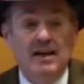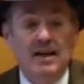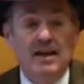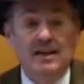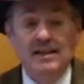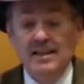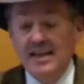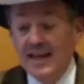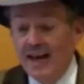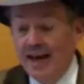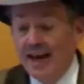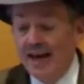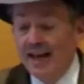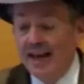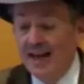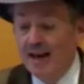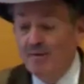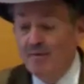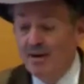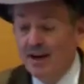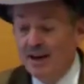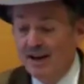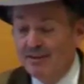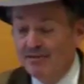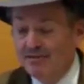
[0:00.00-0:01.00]
and the
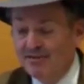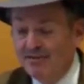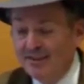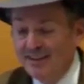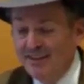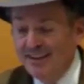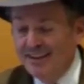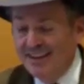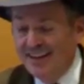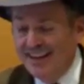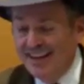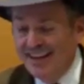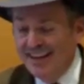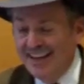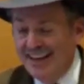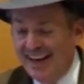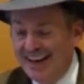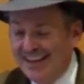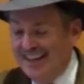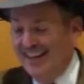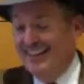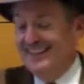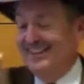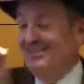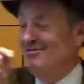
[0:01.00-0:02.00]
IMF. And did I
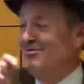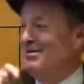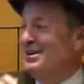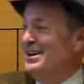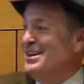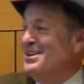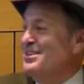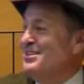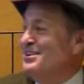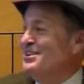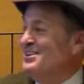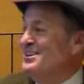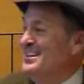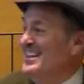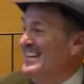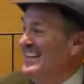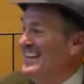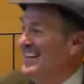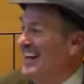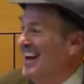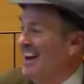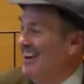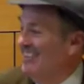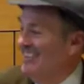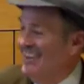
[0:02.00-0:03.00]
got
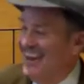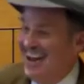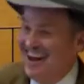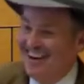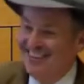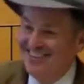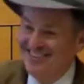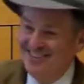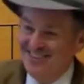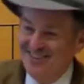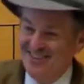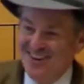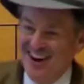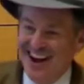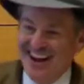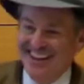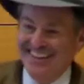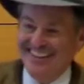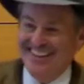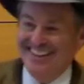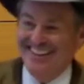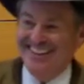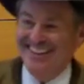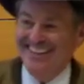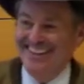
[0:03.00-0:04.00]
2013 now down
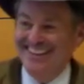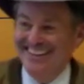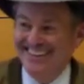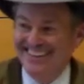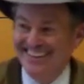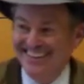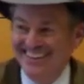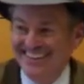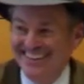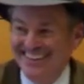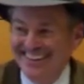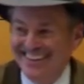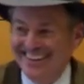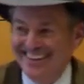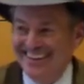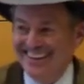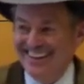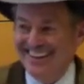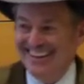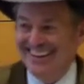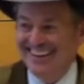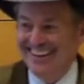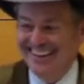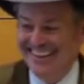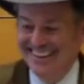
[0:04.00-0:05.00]
correctly?
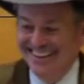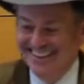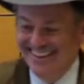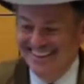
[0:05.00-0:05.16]
They